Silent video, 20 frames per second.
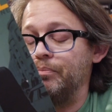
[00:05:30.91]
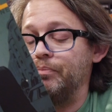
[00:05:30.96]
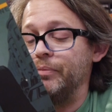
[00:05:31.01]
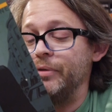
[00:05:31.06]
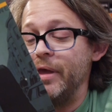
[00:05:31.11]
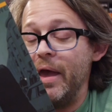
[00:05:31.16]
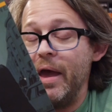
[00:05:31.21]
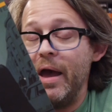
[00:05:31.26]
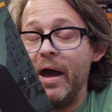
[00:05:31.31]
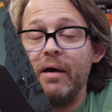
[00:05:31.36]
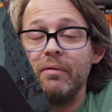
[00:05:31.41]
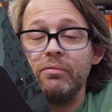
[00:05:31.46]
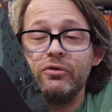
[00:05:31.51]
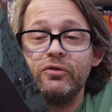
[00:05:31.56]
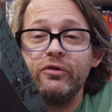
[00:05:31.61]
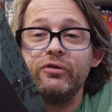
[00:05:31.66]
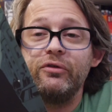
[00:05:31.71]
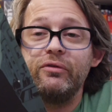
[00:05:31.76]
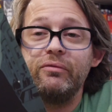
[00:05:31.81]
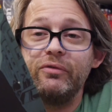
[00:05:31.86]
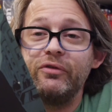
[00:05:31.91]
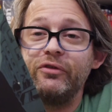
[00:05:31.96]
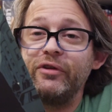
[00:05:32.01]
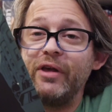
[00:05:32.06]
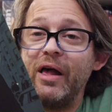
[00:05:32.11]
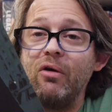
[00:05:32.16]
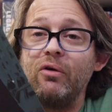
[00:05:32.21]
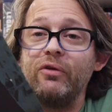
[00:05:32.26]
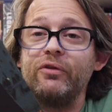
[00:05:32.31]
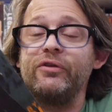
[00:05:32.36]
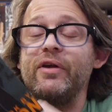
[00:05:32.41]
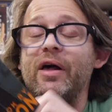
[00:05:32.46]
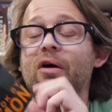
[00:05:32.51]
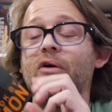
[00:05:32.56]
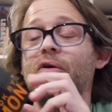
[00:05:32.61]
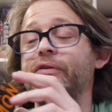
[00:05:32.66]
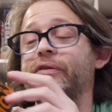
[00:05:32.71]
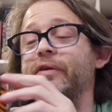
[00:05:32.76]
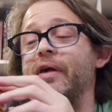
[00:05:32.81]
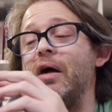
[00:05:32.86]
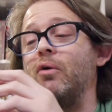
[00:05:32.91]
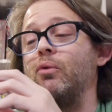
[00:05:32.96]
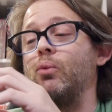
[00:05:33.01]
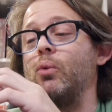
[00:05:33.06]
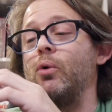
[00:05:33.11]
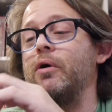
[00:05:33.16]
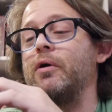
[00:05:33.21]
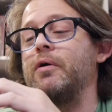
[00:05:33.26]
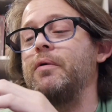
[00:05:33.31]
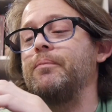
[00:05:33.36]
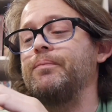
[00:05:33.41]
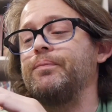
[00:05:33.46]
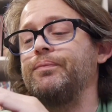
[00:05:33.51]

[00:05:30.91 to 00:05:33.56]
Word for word: Yeah, just solid work.